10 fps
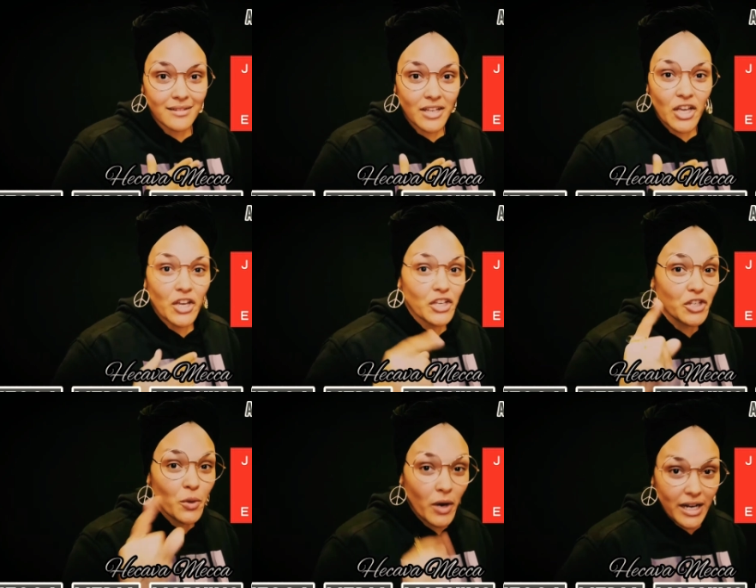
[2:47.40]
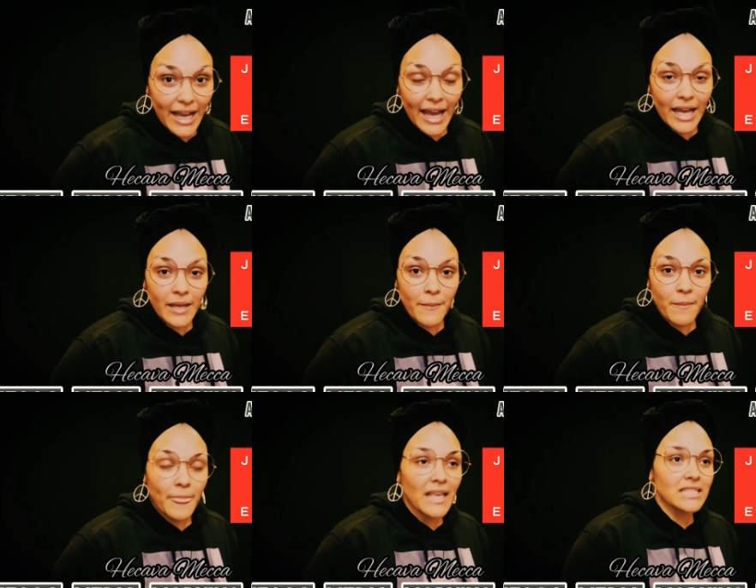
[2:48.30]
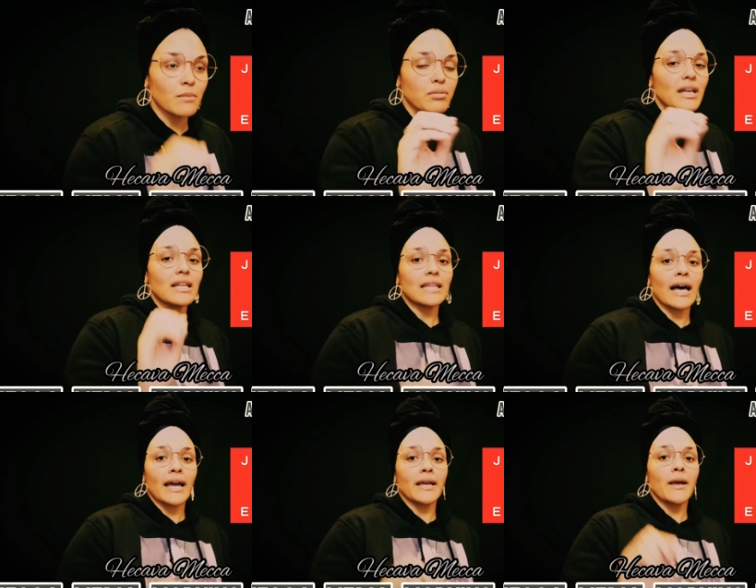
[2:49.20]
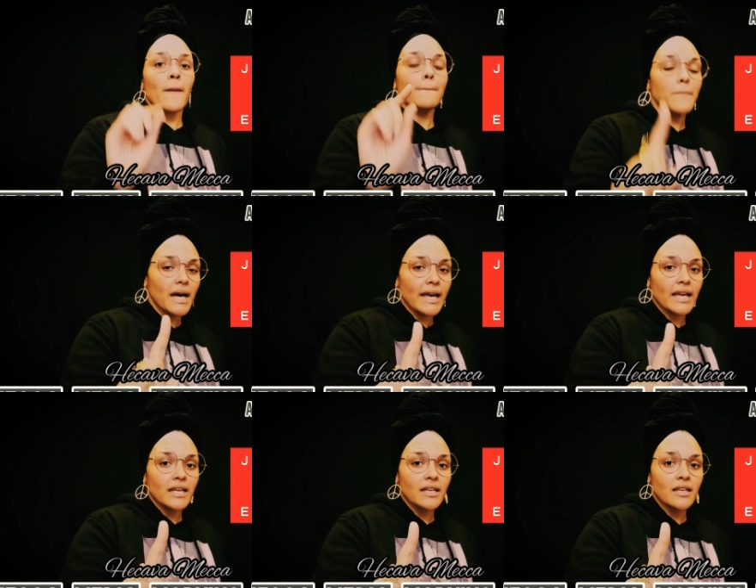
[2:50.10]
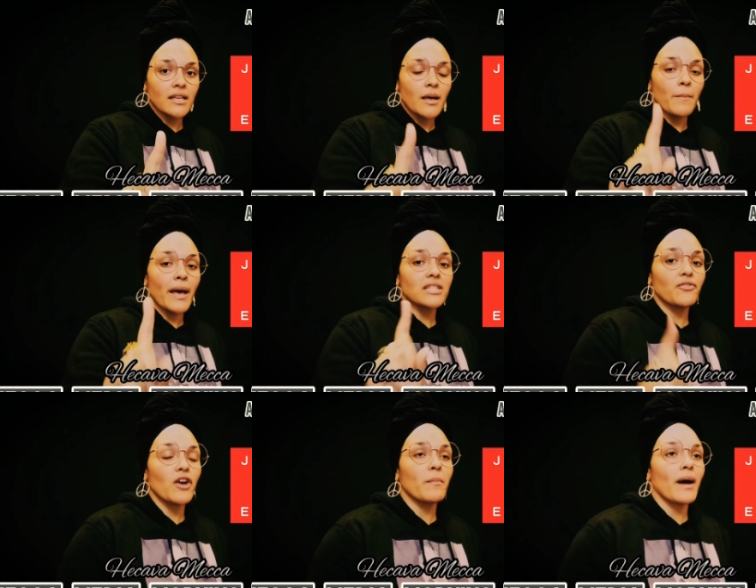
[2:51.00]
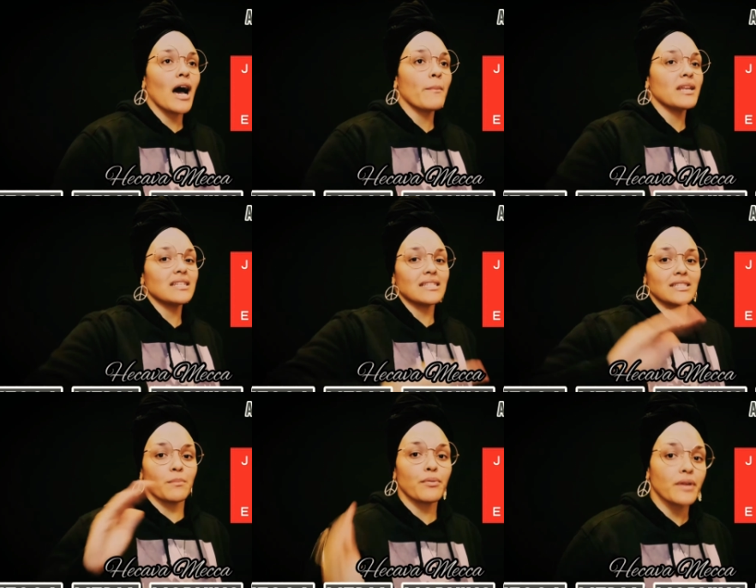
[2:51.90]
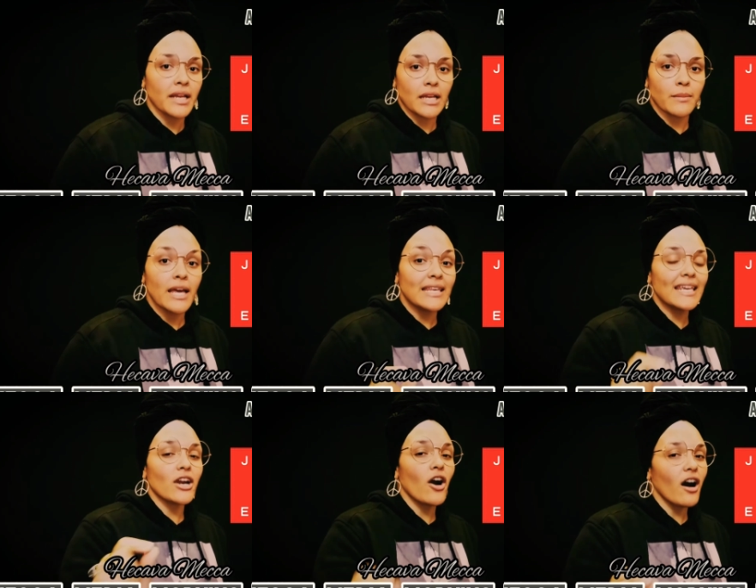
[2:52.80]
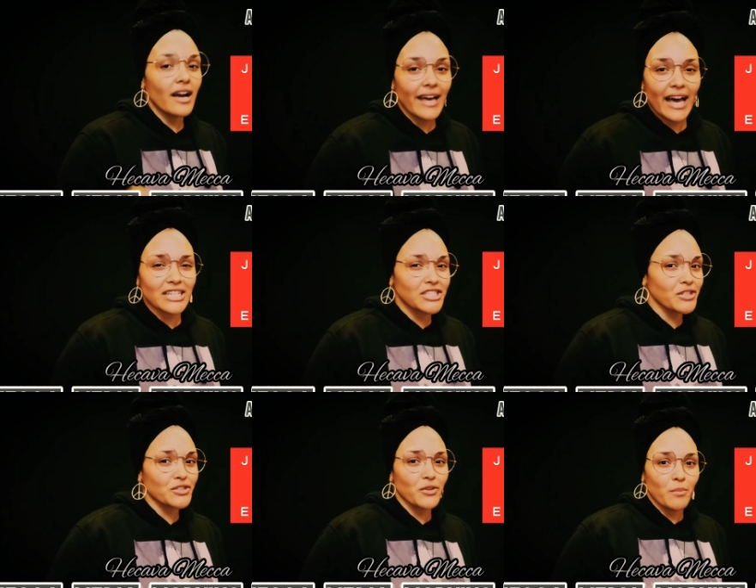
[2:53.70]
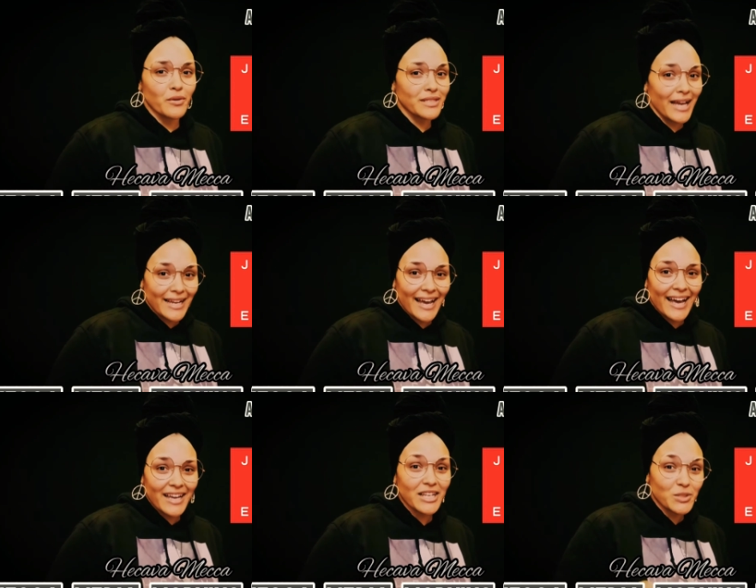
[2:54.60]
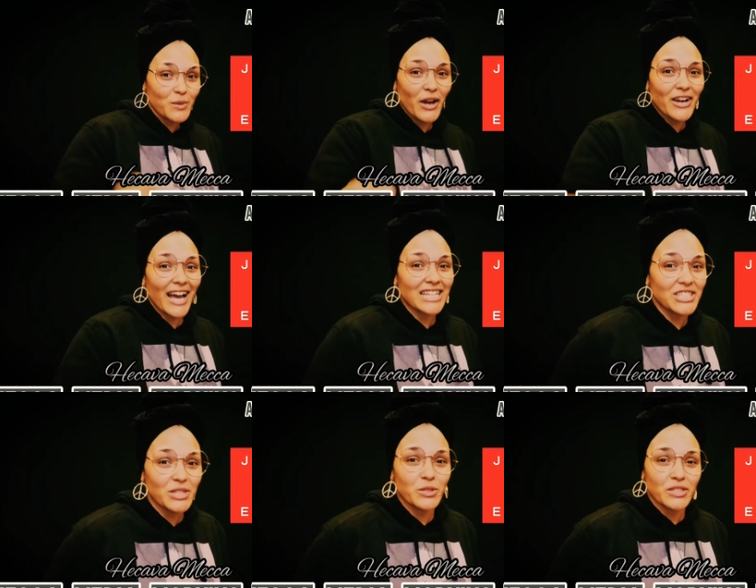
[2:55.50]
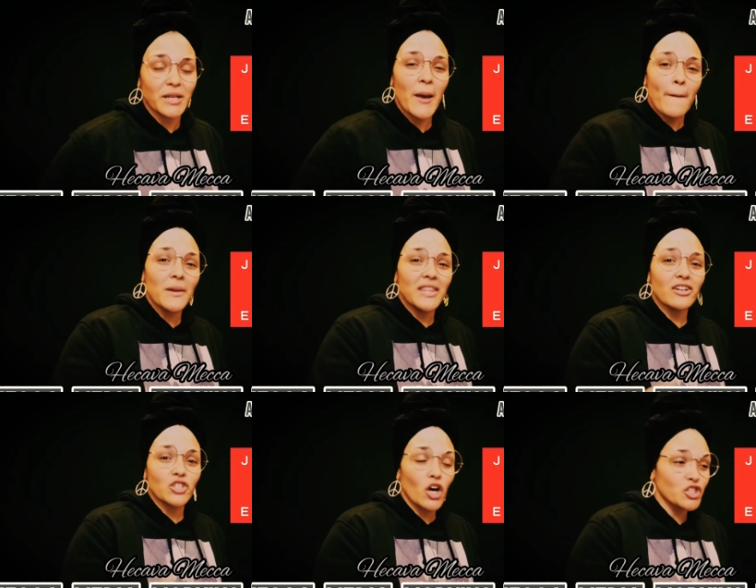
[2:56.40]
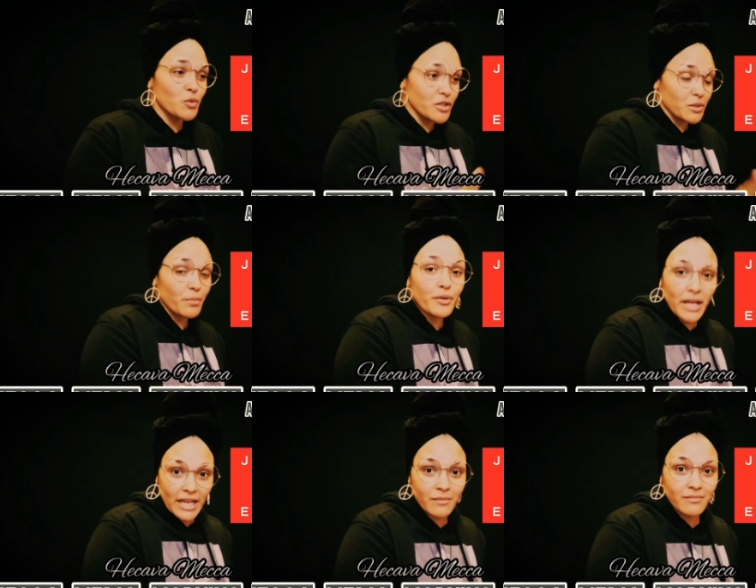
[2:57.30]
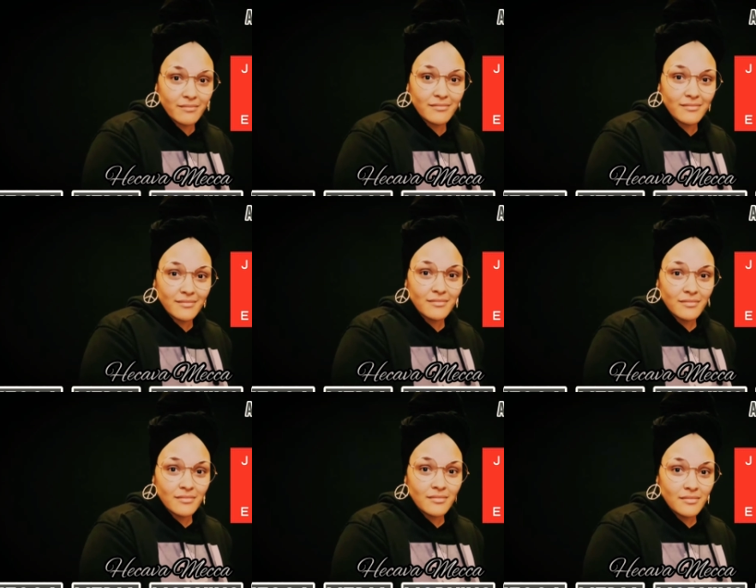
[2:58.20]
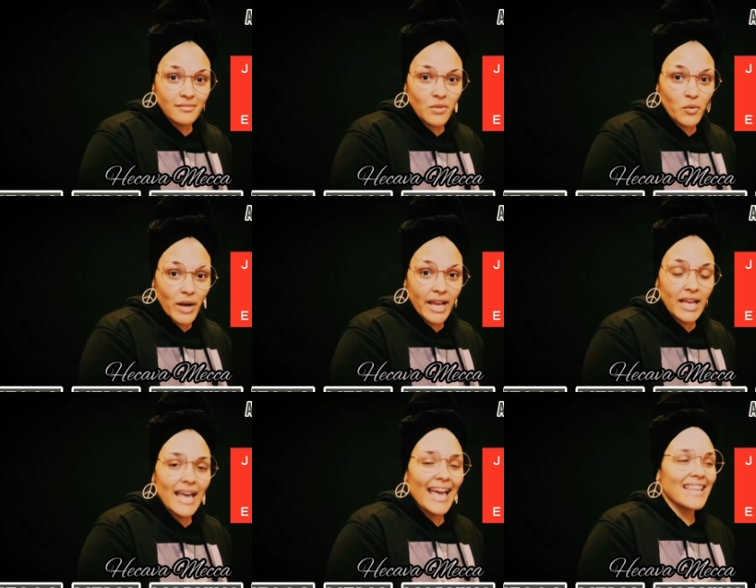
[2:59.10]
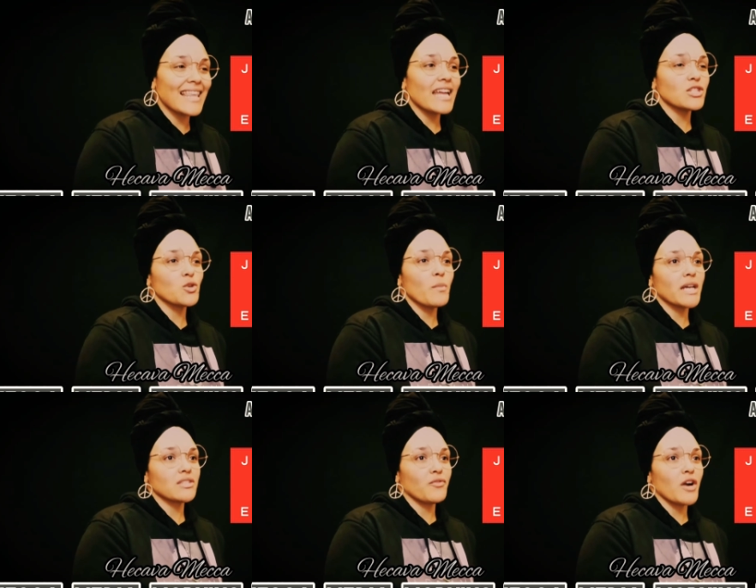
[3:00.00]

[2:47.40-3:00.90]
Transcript: What? You are God. It's a bloodline. But Master Fard Muhammad is the supreme. Ye are all God's children of the Most High God, because we are God's children. But there's also a supreme right? And that is who Master